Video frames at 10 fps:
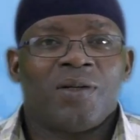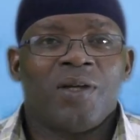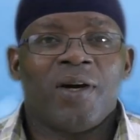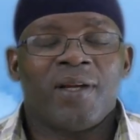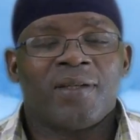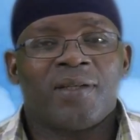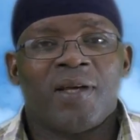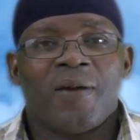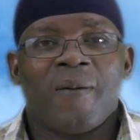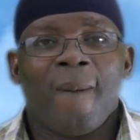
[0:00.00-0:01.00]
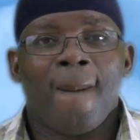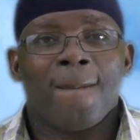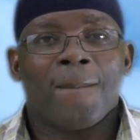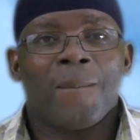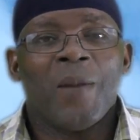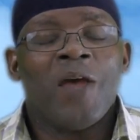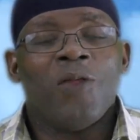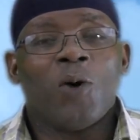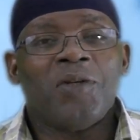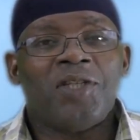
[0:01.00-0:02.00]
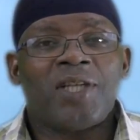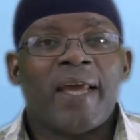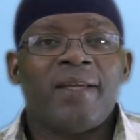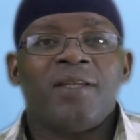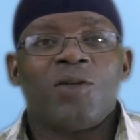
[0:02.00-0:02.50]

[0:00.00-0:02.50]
You understand? Now the Chinese